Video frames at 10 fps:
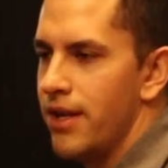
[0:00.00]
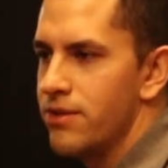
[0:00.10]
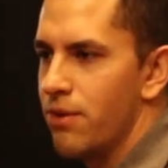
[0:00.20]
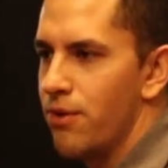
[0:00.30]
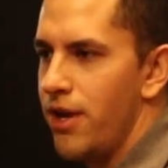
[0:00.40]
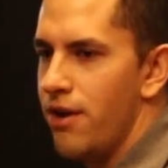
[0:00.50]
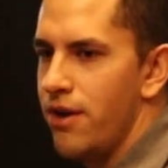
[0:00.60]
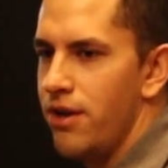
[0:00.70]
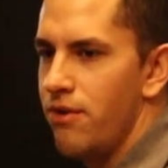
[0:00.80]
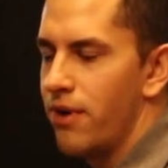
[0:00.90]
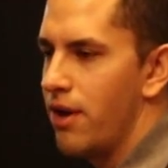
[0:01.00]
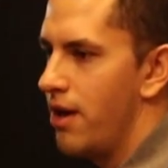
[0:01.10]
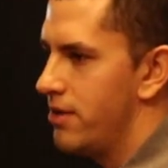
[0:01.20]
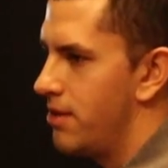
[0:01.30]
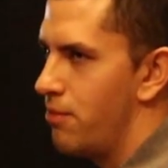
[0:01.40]
that's what we're here to do,
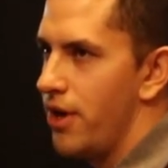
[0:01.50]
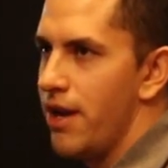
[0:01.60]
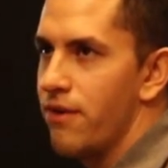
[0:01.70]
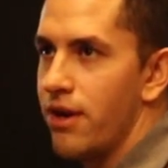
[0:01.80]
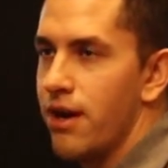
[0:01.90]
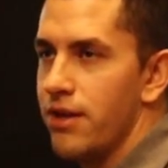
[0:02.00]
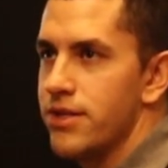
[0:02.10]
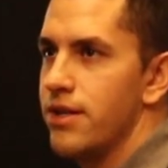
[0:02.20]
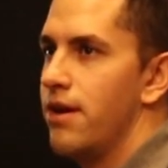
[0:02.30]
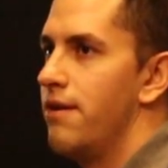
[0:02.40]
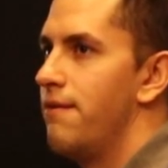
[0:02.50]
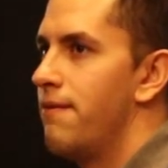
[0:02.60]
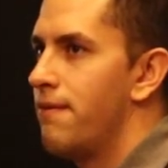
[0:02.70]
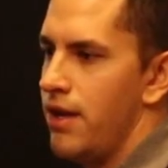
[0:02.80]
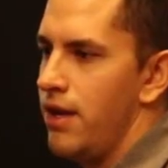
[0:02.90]
regardless of brand, regardless
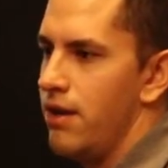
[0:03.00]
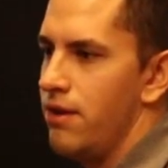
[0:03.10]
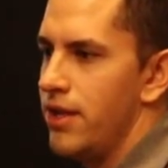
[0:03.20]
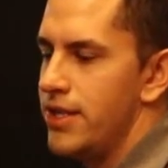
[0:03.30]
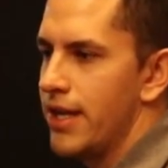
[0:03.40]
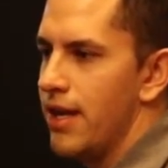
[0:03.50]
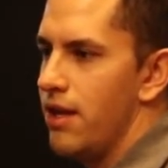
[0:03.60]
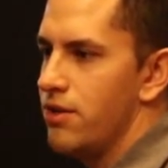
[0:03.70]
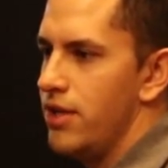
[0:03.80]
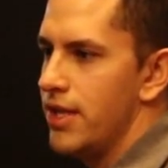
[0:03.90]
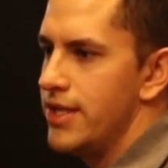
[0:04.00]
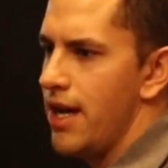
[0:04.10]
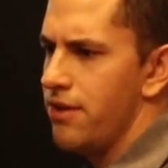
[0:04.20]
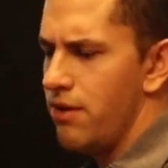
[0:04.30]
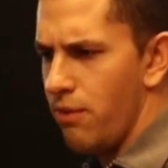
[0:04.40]
of the technology that's
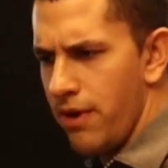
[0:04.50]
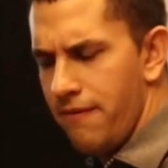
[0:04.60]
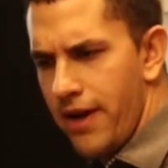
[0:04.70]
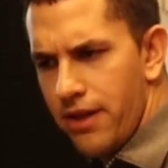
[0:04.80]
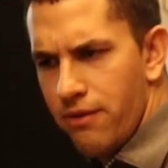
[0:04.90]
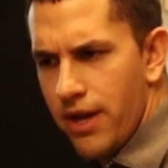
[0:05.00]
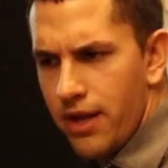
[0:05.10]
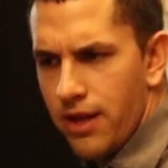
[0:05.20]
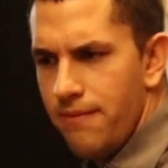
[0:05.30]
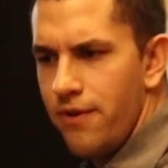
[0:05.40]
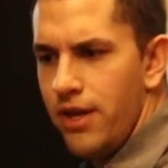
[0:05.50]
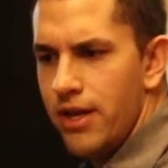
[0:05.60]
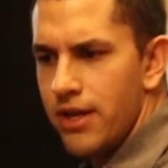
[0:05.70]
out there. We want to find the right club for you.